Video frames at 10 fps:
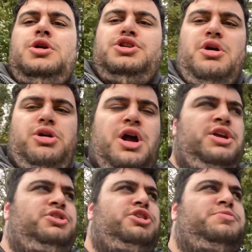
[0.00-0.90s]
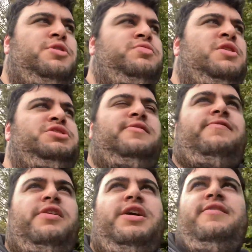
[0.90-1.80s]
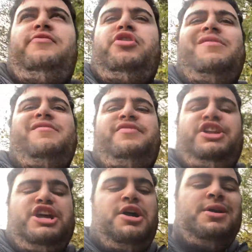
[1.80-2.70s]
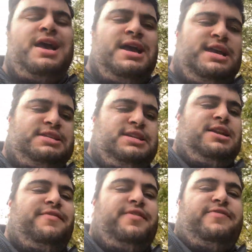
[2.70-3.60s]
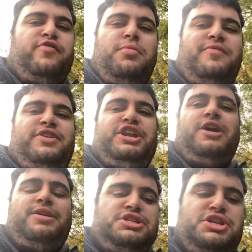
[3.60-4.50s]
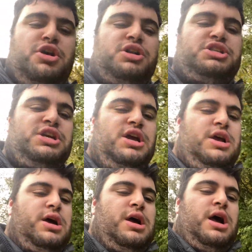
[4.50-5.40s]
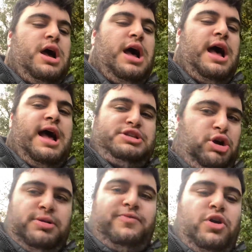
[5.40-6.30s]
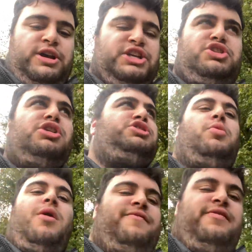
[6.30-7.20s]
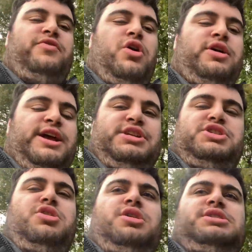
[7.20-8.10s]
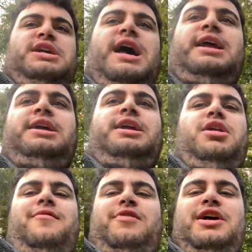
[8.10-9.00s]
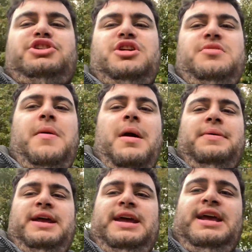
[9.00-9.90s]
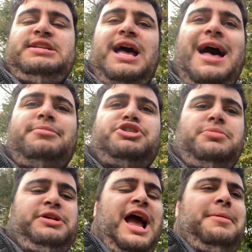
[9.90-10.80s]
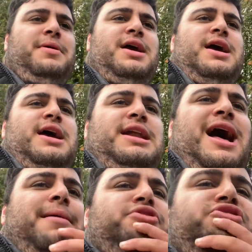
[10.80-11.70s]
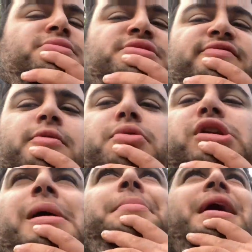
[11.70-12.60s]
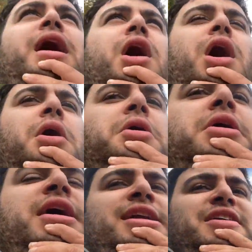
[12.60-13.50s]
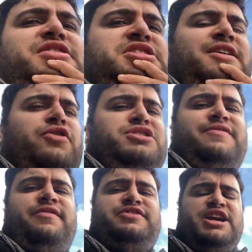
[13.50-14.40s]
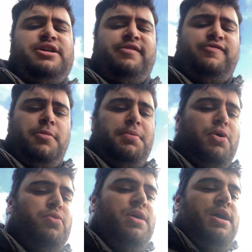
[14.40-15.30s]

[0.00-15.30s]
Yo guys, Joshua 123 here for another video. It's another football video. It's not a Tottenham vlog, it's not a Watford vlog, it's not a live reaction at the pub, it is an Amersham game. Now Amersham is a football club that are in like the sixth or seventh tier of football,